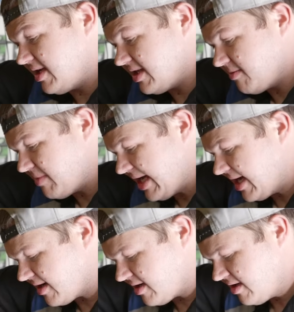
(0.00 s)
in the
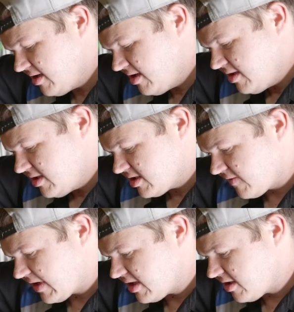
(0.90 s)
back. So
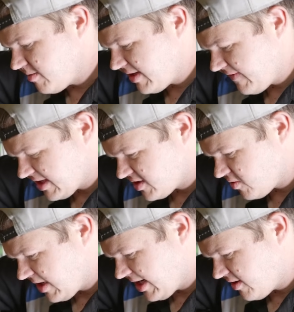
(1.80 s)
we've got a little bit of extra
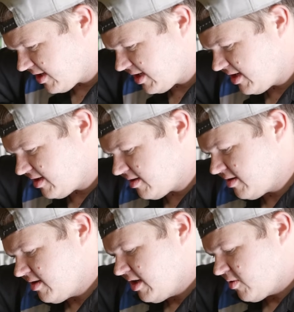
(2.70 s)
wiring here.
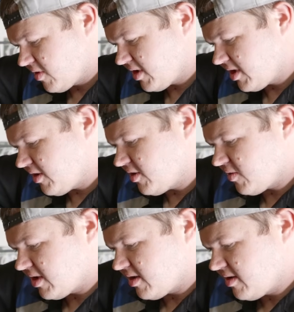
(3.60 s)
We're going to go to
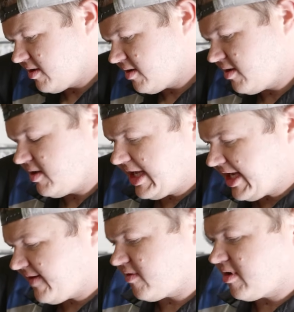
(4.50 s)
our
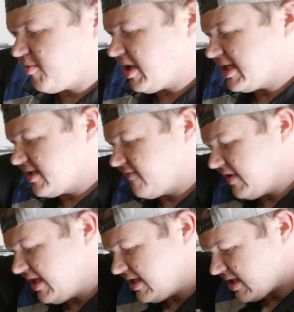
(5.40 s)
negative and our positive
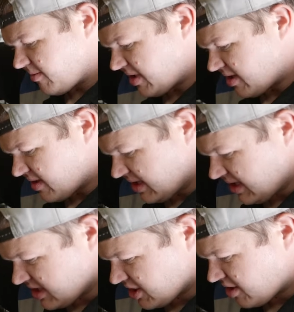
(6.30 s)
leads up here in
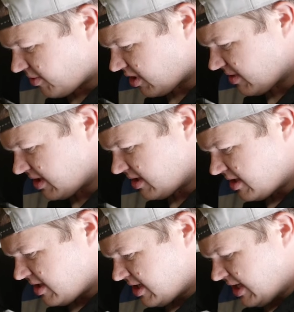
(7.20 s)
the engine compartment,
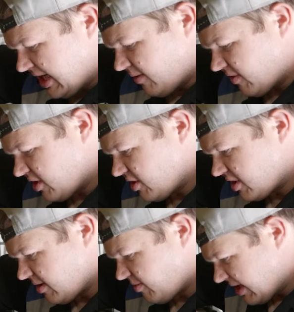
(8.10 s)
and we're going to
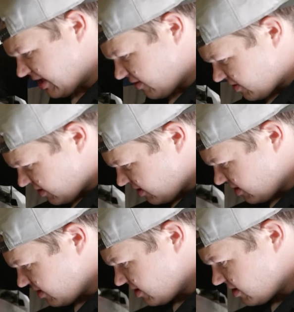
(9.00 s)
hook up our
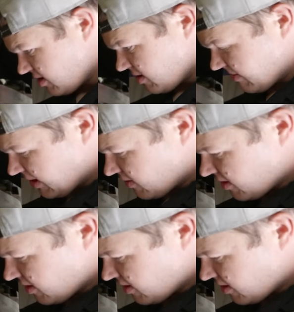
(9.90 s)
power